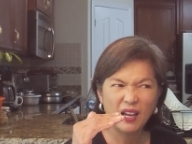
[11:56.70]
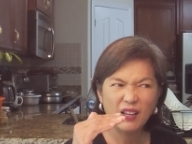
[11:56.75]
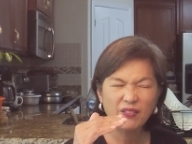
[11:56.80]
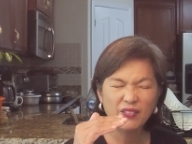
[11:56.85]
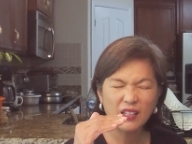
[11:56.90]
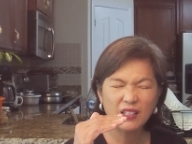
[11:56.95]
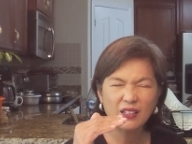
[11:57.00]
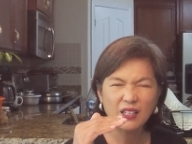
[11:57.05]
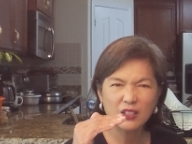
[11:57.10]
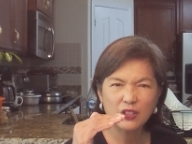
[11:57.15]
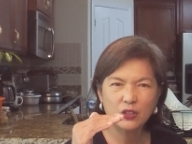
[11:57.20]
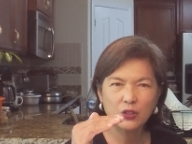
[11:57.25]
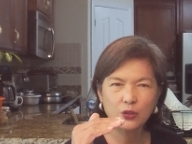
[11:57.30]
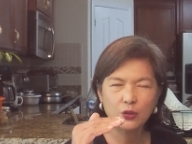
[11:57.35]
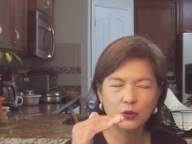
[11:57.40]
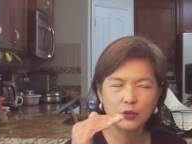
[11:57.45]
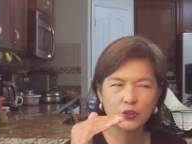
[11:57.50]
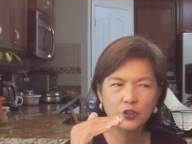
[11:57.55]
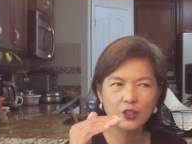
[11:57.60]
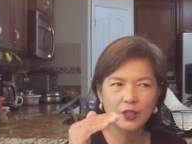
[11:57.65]
I think that
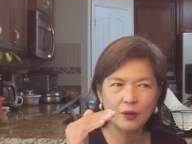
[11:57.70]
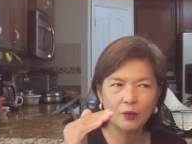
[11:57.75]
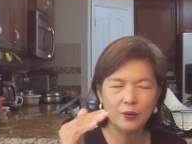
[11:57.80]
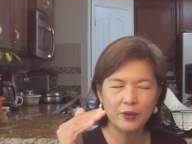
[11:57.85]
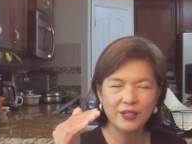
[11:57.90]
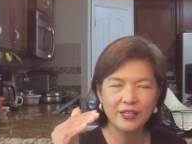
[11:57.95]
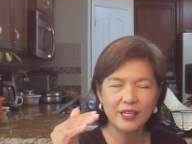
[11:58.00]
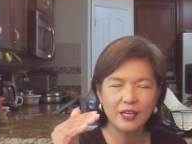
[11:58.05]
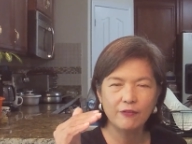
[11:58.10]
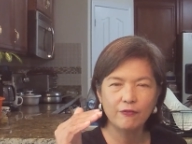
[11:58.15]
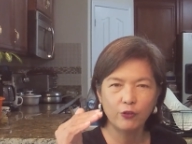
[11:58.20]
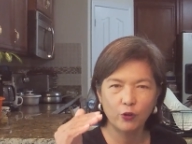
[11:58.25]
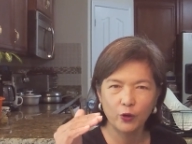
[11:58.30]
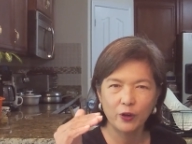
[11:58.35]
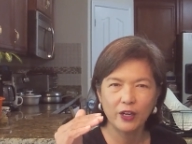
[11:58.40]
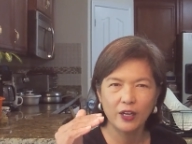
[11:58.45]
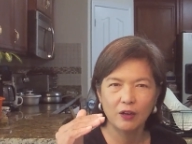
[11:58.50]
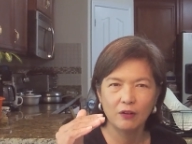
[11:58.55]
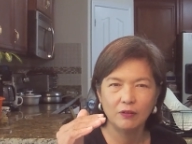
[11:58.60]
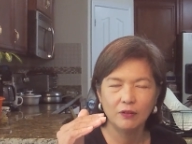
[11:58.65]
suits our need
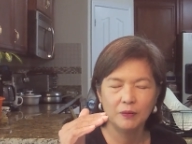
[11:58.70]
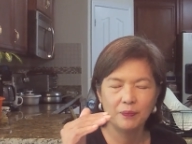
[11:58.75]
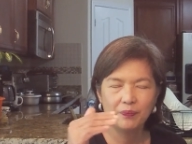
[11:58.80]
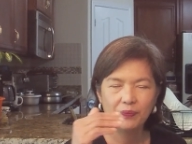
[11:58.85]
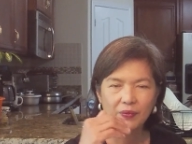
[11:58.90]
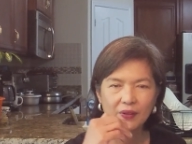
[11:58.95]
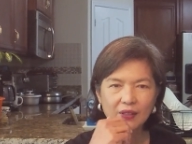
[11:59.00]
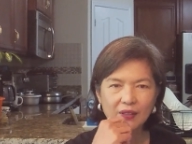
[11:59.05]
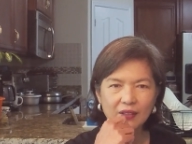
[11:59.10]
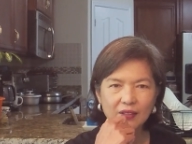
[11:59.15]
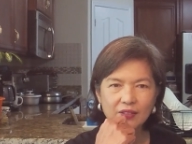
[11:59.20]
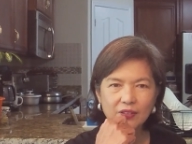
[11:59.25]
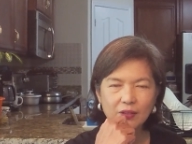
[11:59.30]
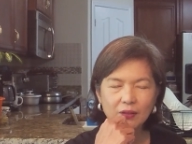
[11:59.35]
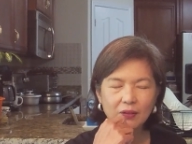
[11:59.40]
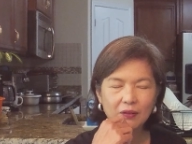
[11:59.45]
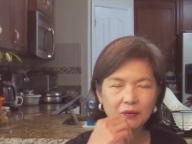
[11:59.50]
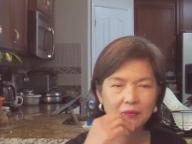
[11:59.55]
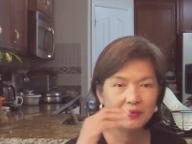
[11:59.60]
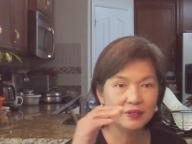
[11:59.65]
for now
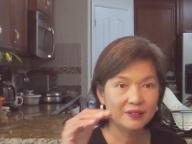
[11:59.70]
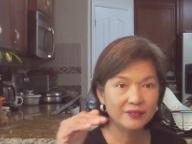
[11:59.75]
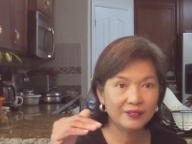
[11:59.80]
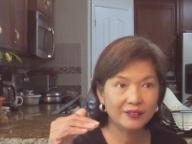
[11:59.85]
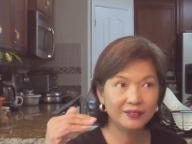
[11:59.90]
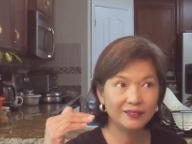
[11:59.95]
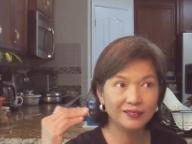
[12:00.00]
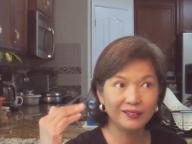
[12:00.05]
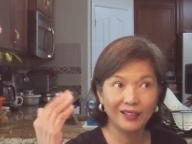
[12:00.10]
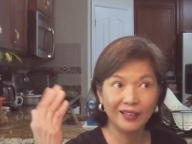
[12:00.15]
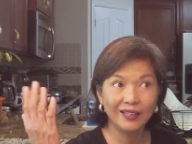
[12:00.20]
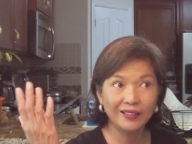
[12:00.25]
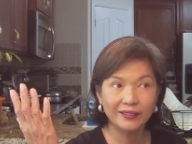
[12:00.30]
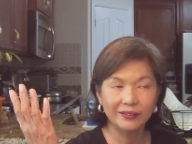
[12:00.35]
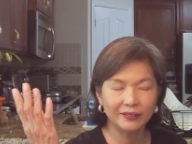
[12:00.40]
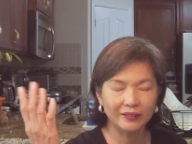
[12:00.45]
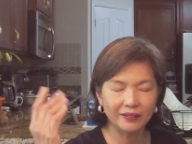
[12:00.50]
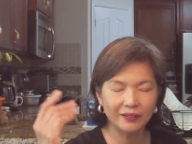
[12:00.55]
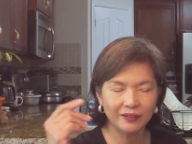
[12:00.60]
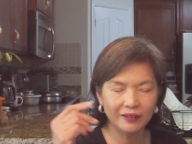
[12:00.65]
so till
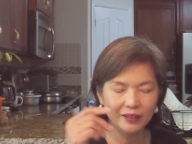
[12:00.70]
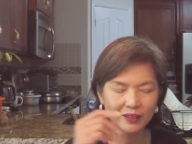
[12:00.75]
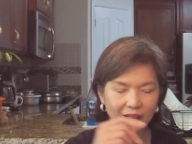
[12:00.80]
later